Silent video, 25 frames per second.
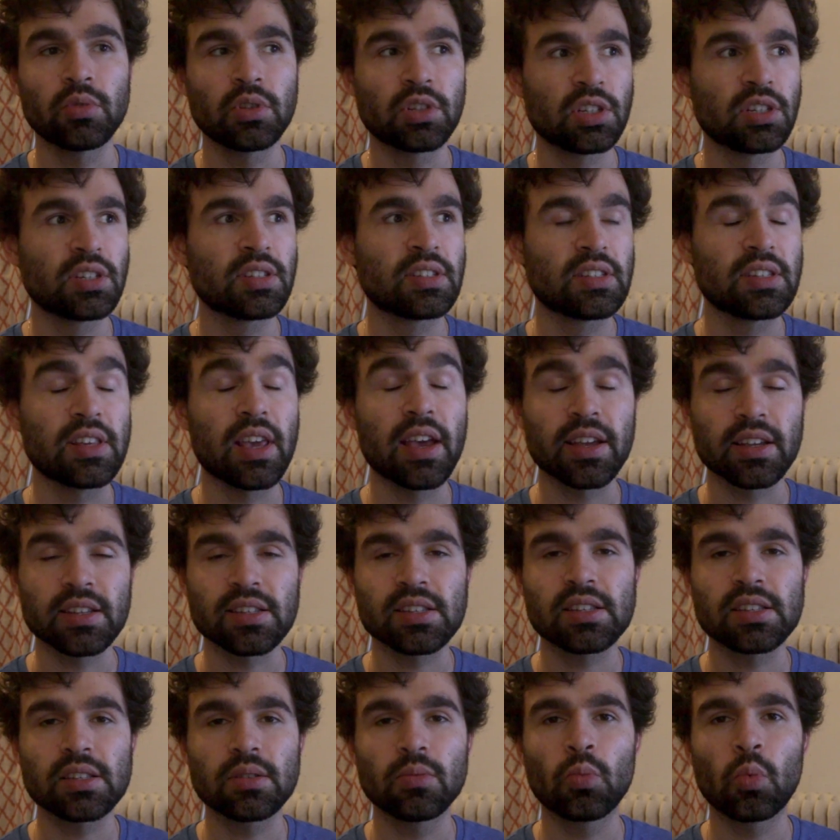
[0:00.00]
which is
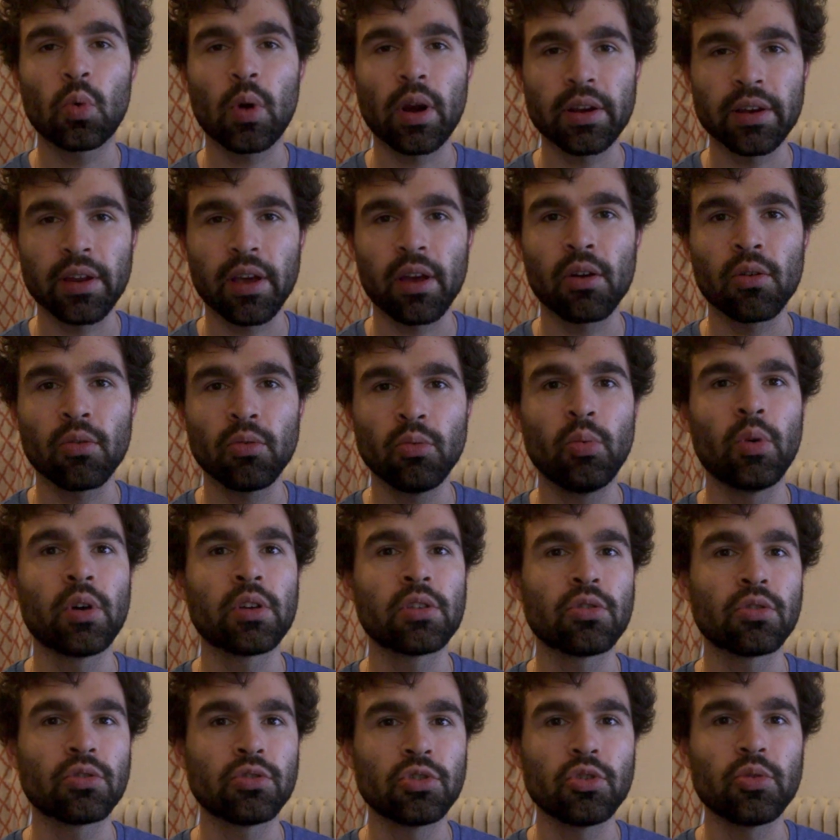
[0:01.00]
yes, right now
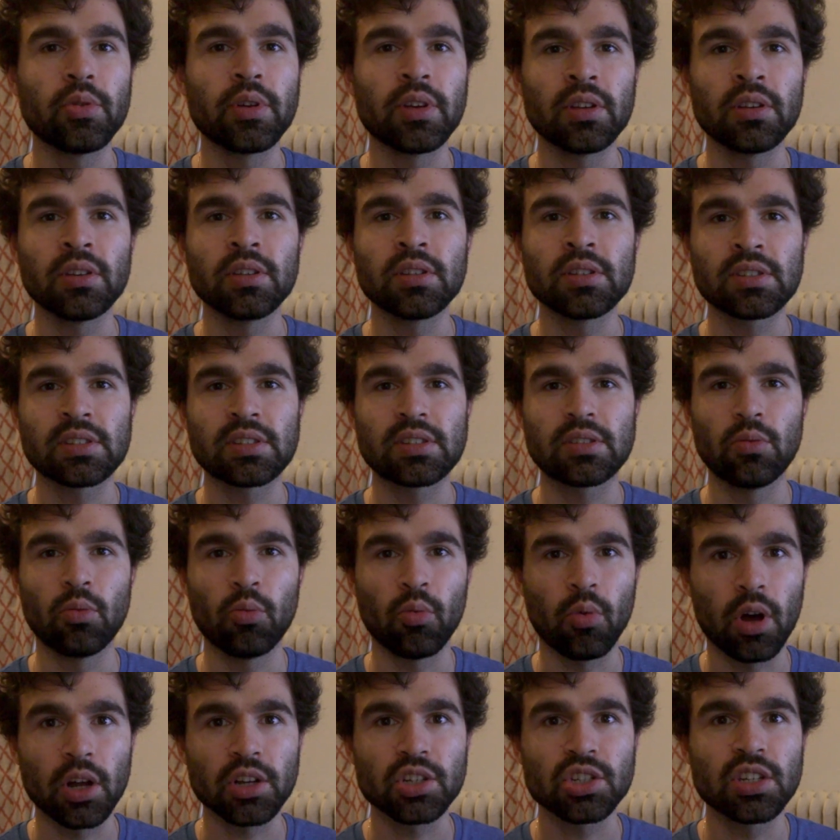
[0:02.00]
what you're doing is
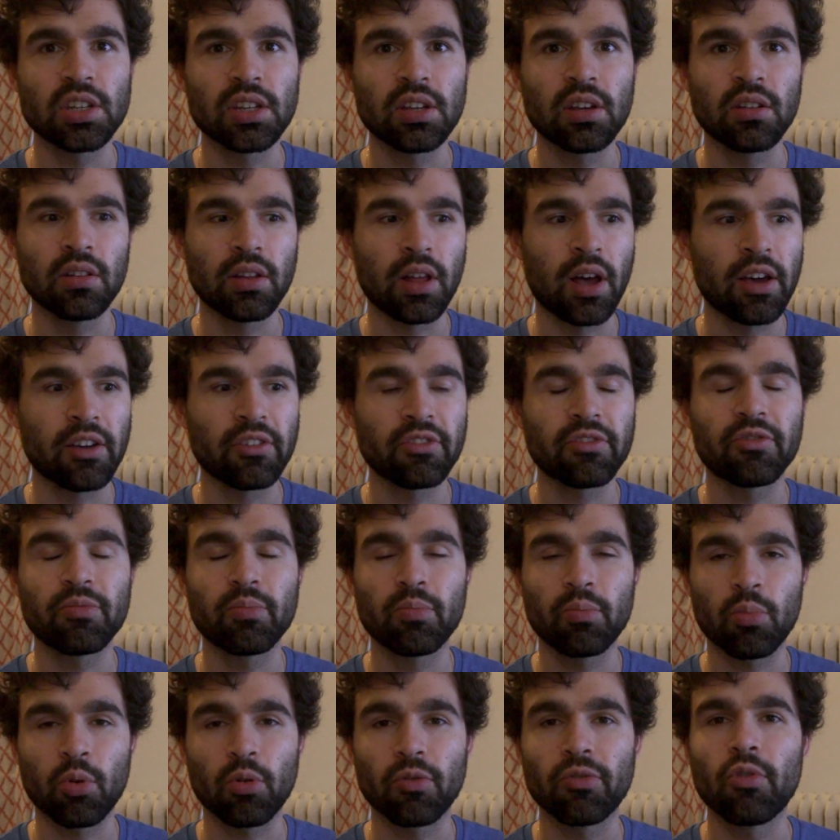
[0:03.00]
watching a live
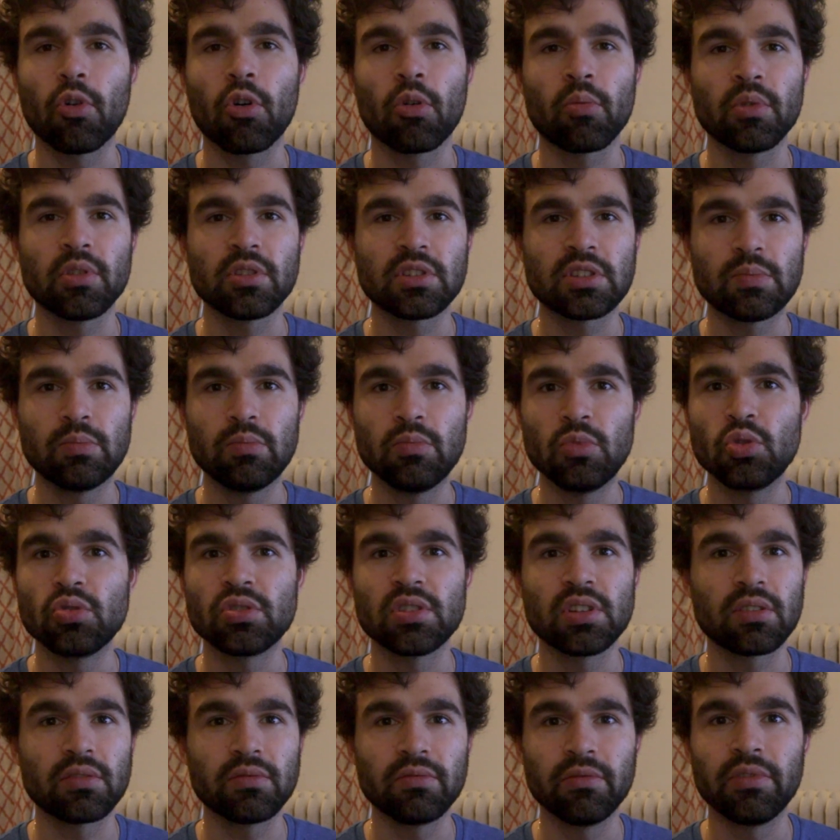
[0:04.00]
performance
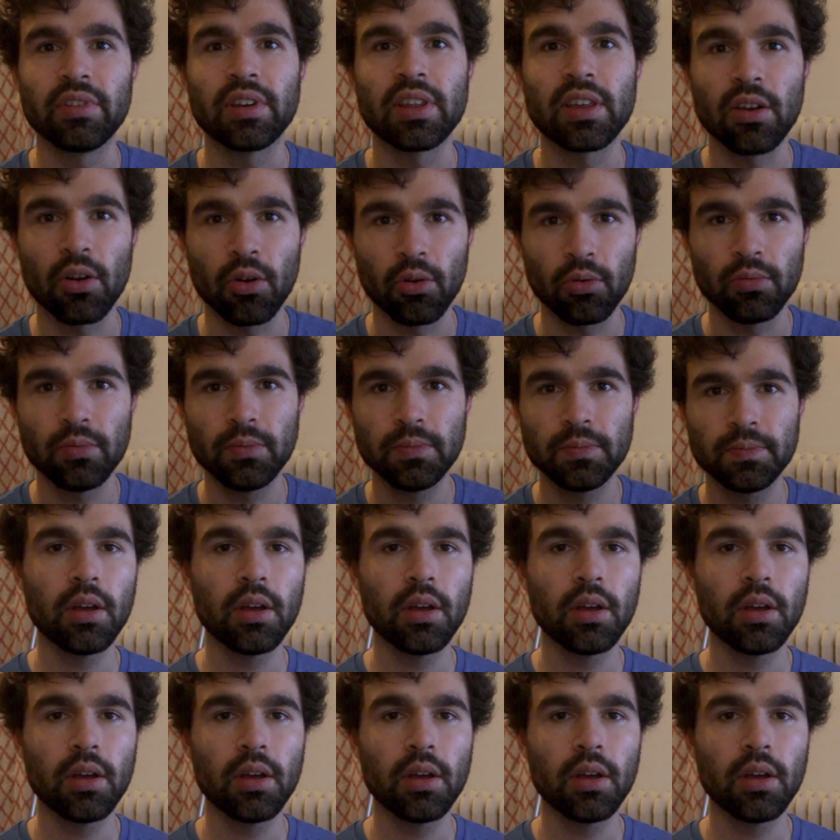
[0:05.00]
music video.